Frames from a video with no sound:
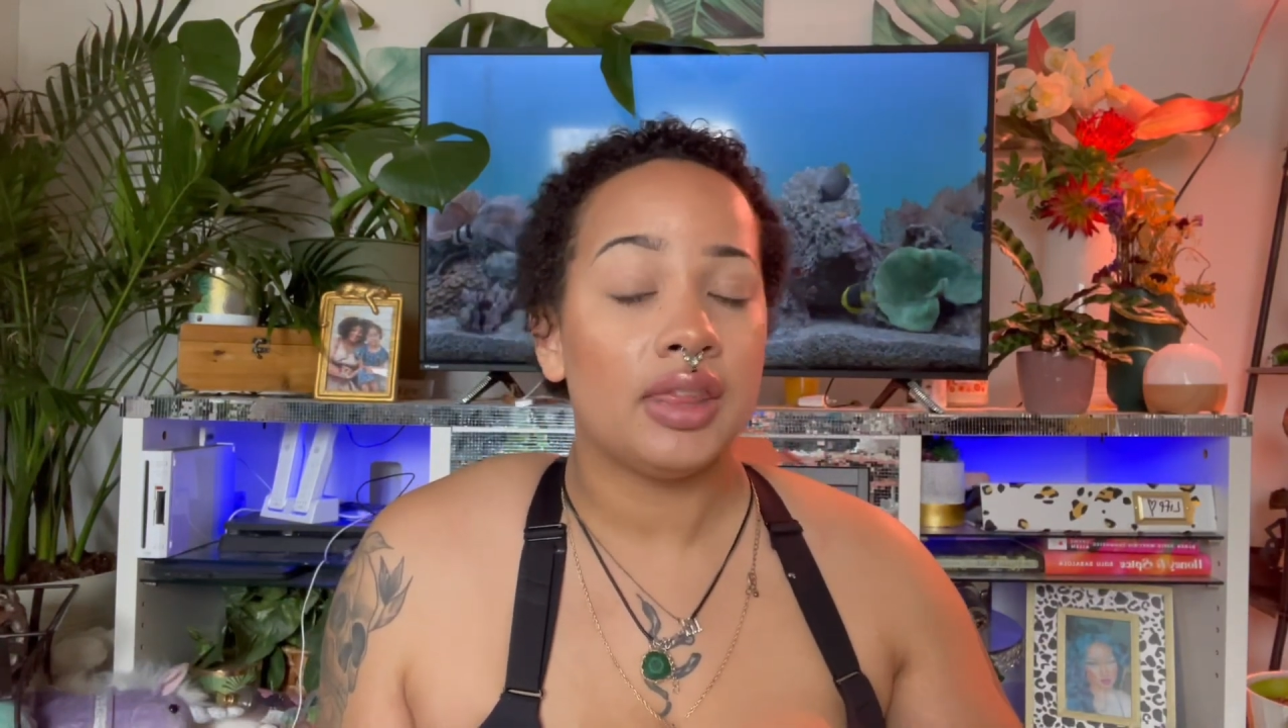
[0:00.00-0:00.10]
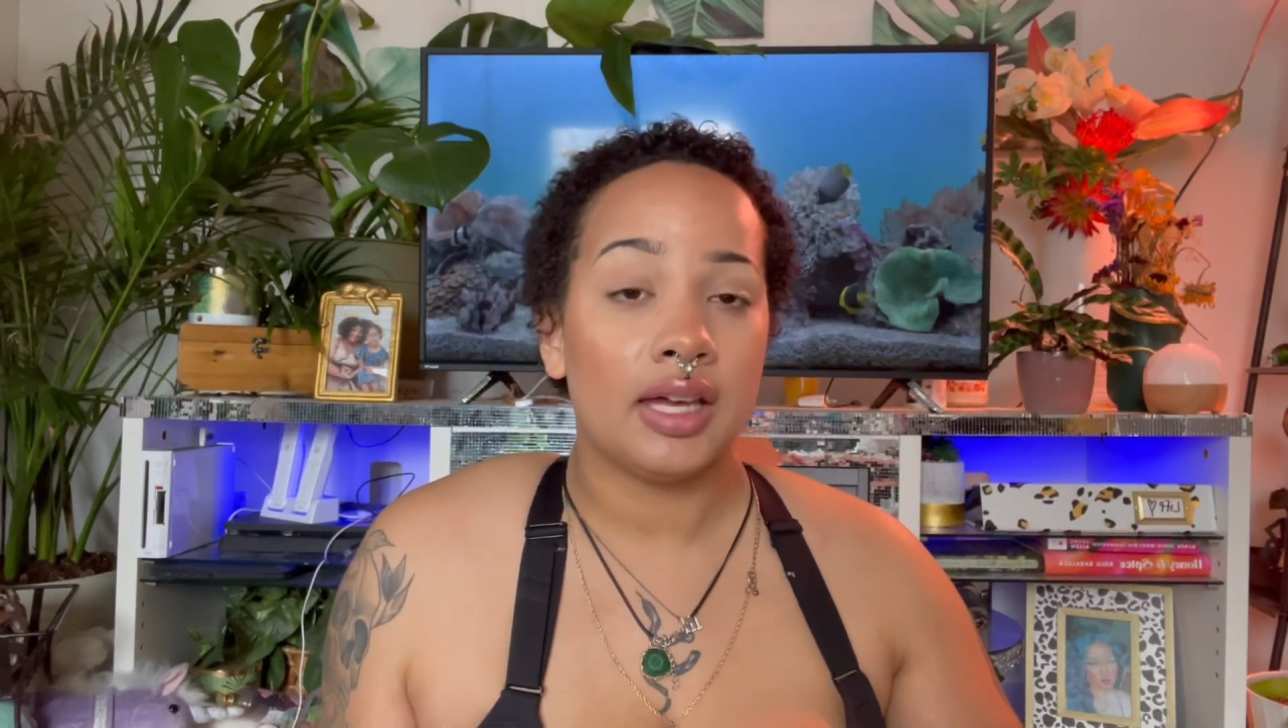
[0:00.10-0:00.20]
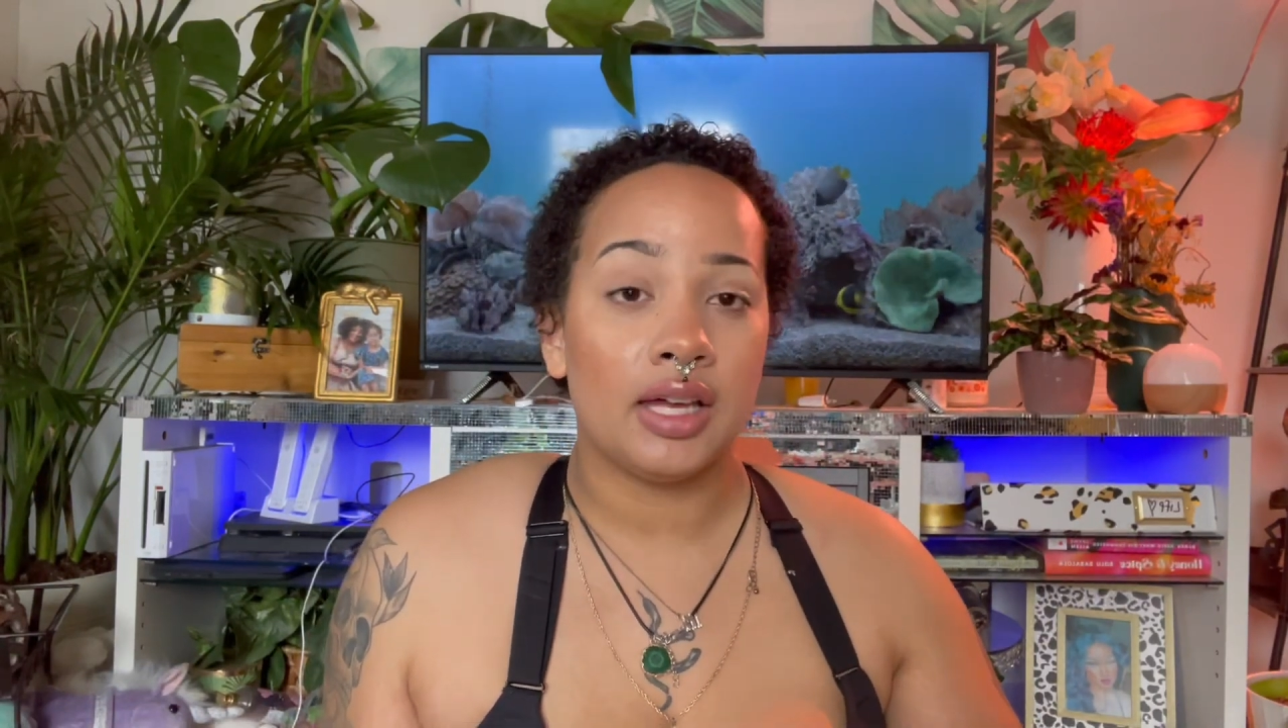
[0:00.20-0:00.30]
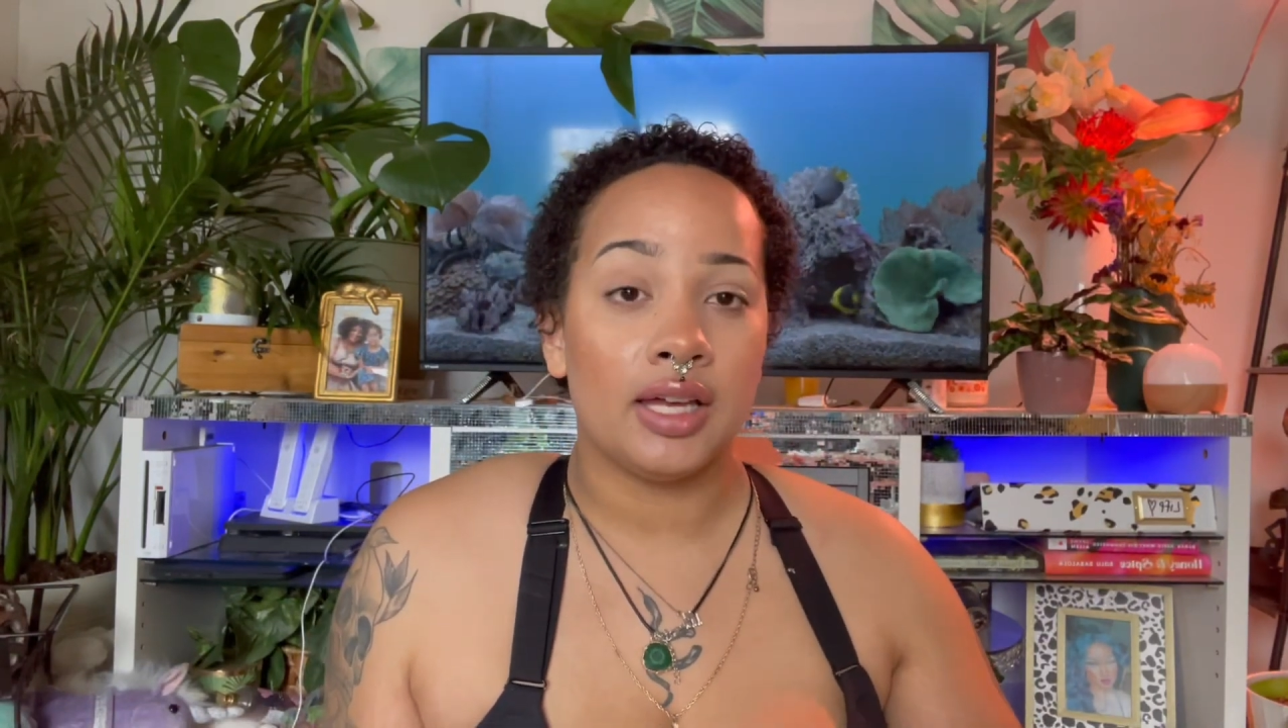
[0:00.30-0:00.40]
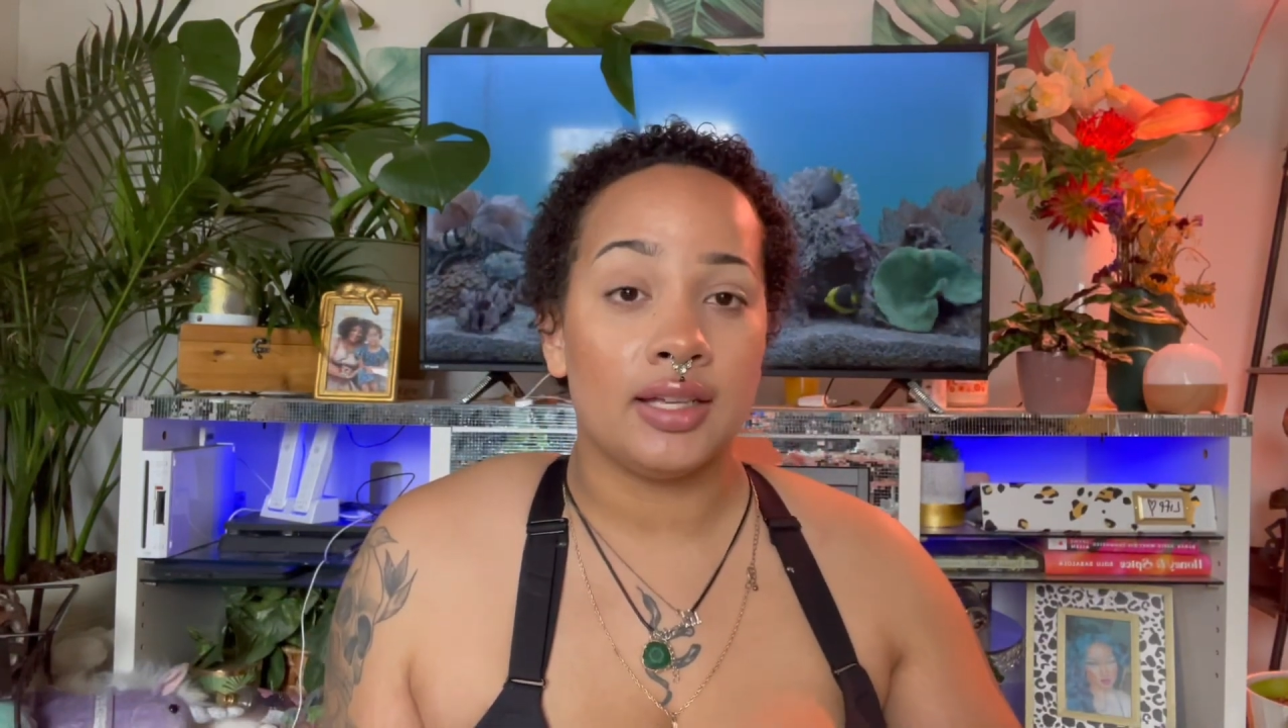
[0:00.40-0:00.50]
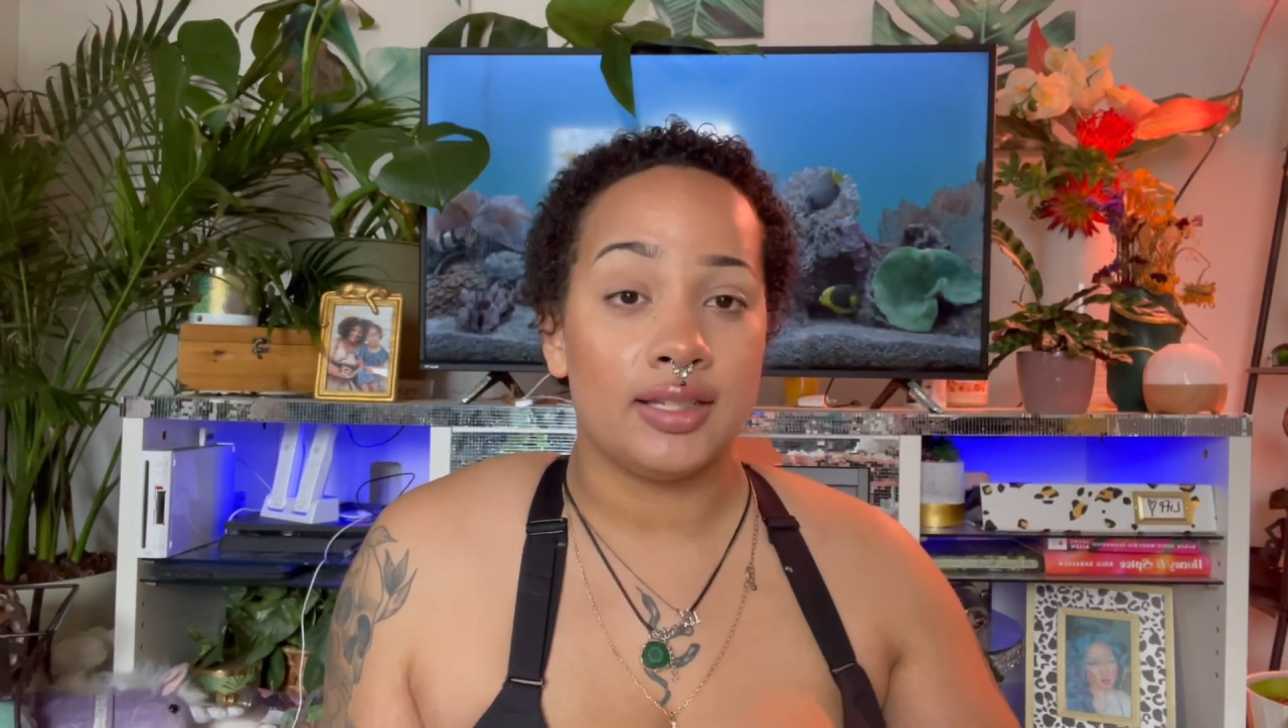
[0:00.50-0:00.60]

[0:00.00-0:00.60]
the